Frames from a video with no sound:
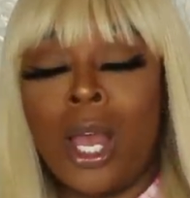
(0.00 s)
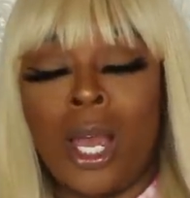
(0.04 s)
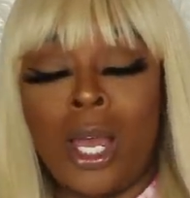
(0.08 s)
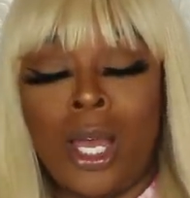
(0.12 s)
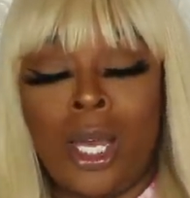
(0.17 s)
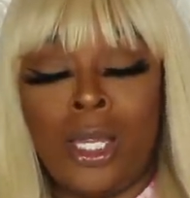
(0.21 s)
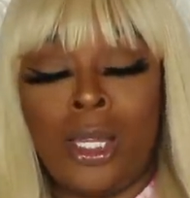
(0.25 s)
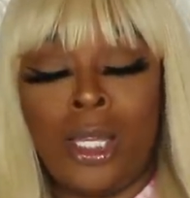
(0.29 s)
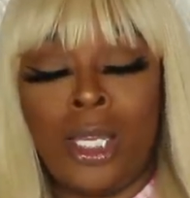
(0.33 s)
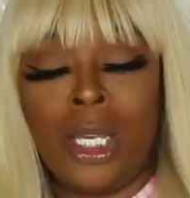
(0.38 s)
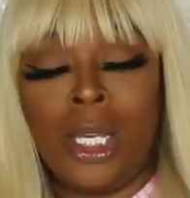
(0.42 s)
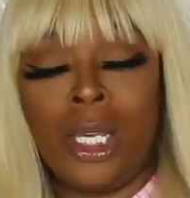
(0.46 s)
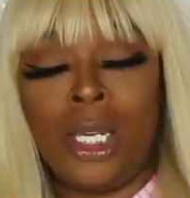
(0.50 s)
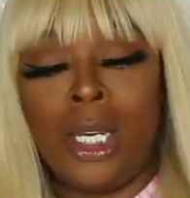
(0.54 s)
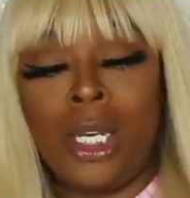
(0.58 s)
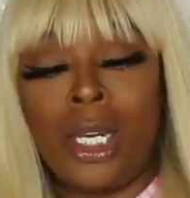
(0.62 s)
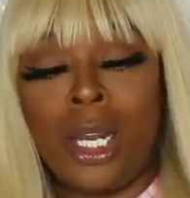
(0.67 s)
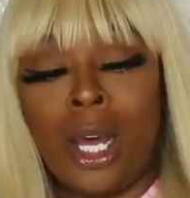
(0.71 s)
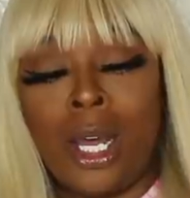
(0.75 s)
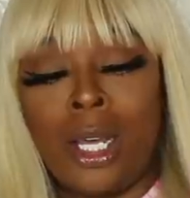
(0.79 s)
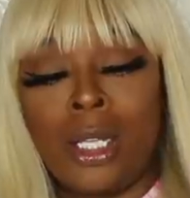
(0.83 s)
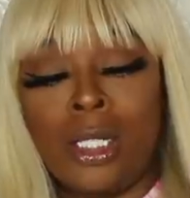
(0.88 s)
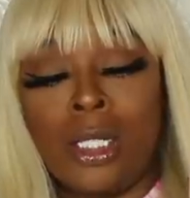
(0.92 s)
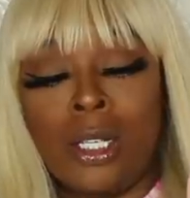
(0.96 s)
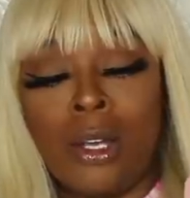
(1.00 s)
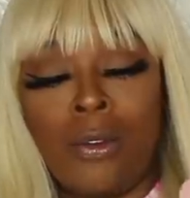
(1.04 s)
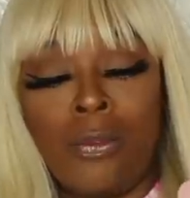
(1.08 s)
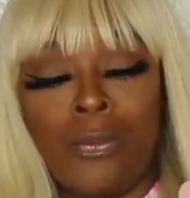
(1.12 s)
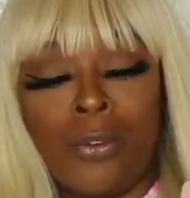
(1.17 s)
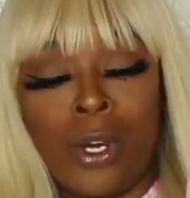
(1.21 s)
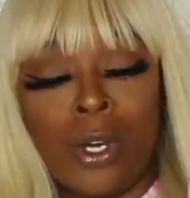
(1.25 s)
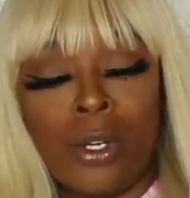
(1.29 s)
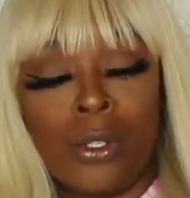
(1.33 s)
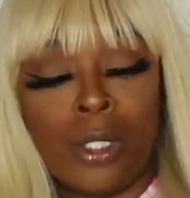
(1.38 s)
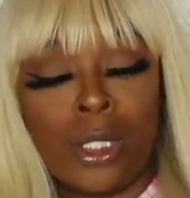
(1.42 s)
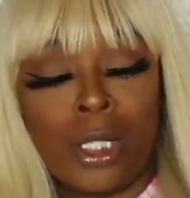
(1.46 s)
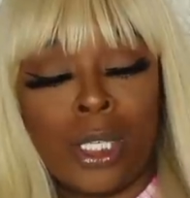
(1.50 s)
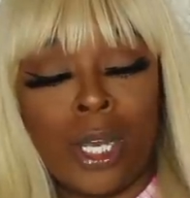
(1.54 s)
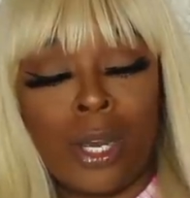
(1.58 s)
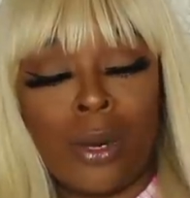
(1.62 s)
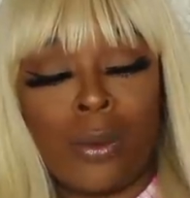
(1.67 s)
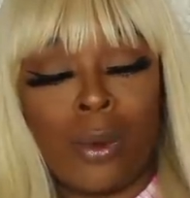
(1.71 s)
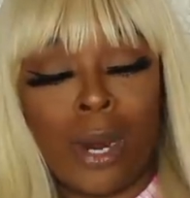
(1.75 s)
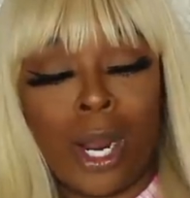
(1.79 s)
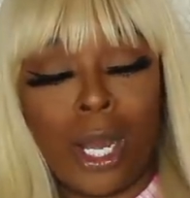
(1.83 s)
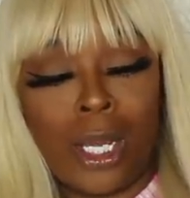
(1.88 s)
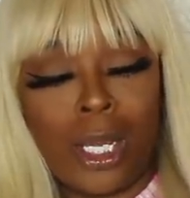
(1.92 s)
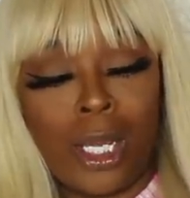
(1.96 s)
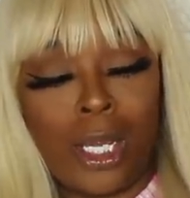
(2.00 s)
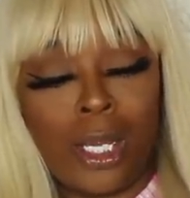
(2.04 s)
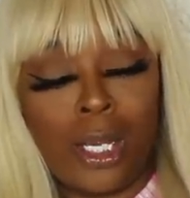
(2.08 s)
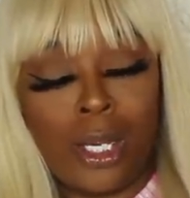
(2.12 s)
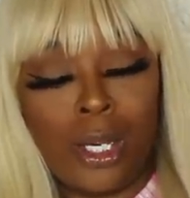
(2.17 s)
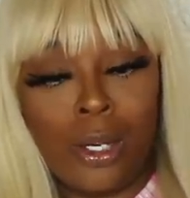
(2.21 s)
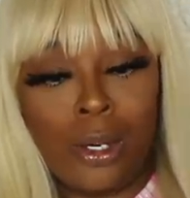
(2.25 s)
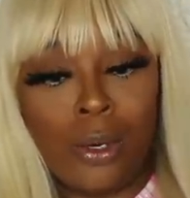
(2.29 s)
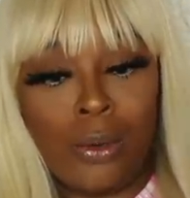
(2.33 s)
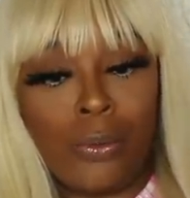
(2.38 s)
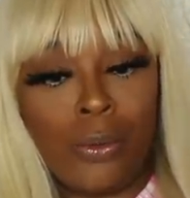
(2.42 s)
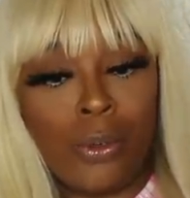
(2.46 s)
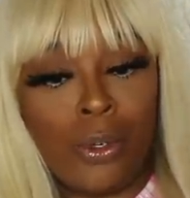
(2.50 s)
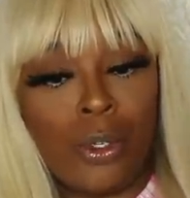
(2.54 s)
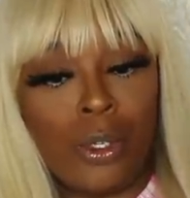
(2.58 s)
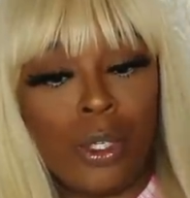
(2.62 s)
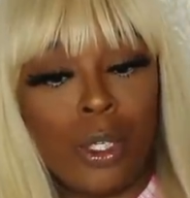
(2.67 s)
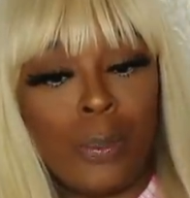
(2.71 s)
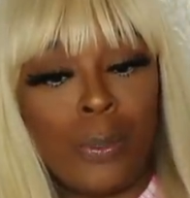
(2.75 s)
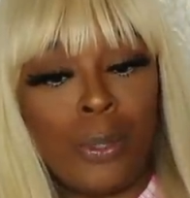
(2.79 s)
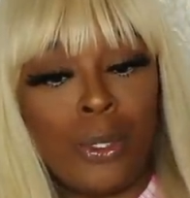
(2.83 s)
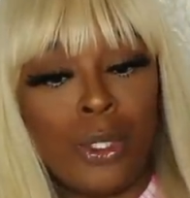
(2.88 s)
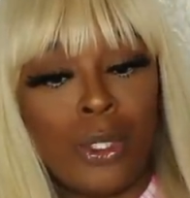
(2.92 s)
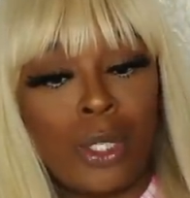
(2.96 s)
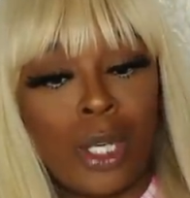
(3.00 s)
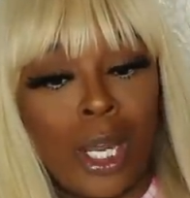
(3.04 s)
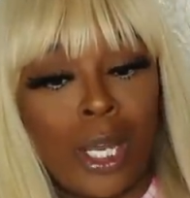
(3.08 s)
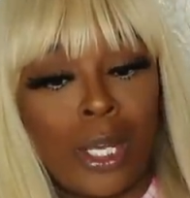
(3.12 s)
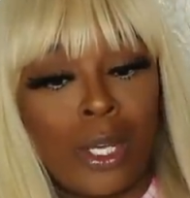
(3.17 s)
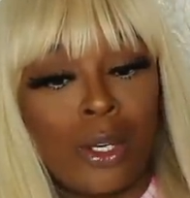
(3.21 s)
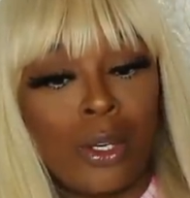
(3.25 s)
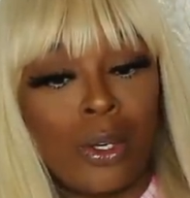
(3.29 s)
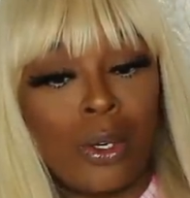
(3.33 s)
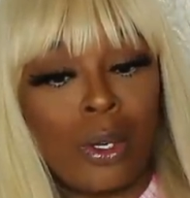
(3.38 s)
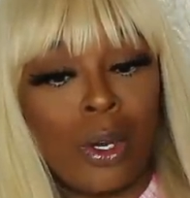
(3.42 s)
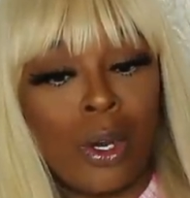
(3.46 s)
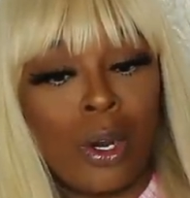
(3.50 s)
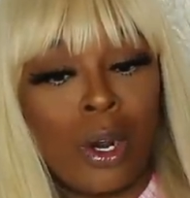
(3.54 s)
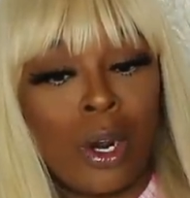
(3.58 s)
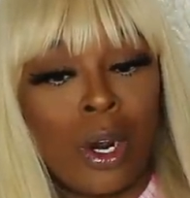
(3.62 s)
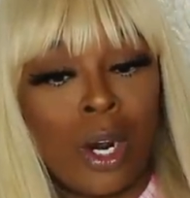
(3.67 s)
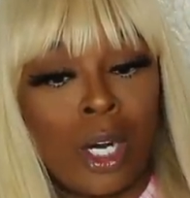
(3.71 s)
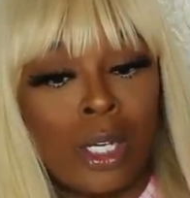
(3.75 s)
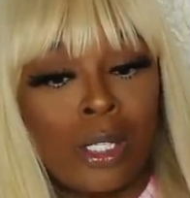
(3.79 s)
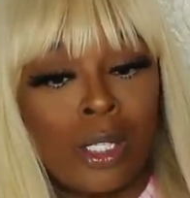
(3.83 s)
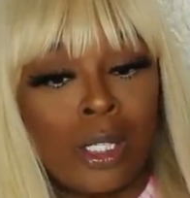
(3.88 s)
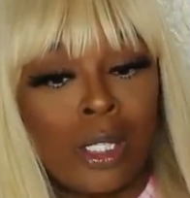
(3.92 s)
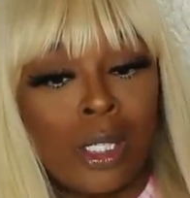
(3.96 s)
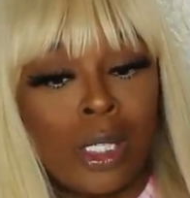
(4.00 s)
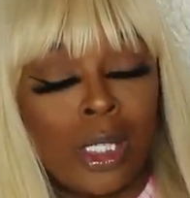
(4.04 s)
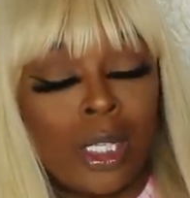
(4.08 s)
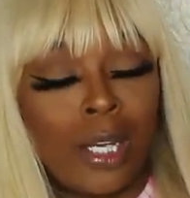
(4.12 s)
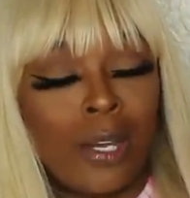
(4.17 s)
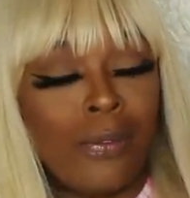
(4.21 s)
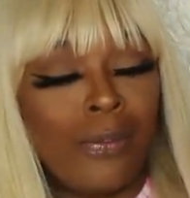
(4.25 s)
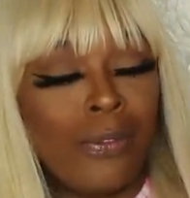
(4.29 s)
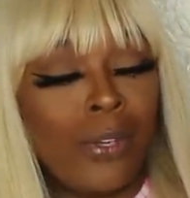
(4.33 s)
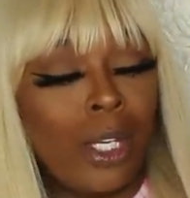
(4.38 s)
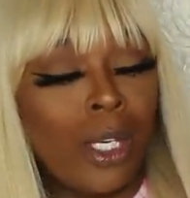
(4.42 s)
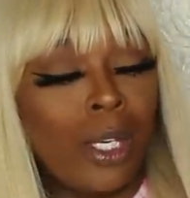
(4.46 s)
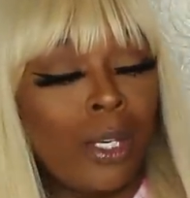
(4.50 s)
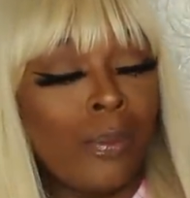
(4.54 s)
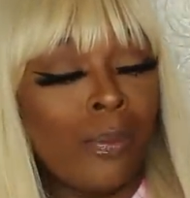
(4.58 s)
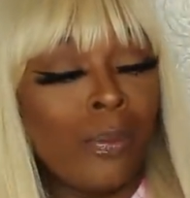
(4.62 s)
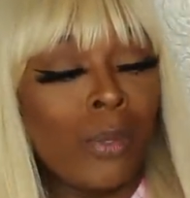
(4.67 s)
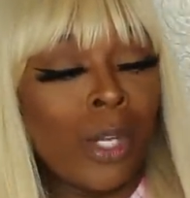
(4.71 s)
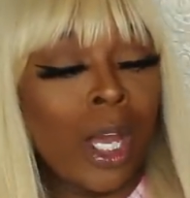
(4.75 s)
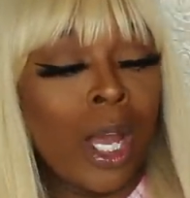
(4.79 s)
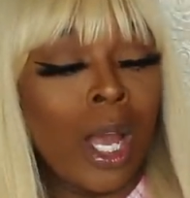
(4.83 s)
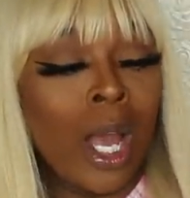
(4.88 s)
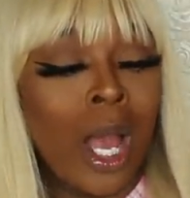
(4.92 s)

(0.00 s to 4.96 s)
and then it also folds down right here for you to put like your cards and stuff in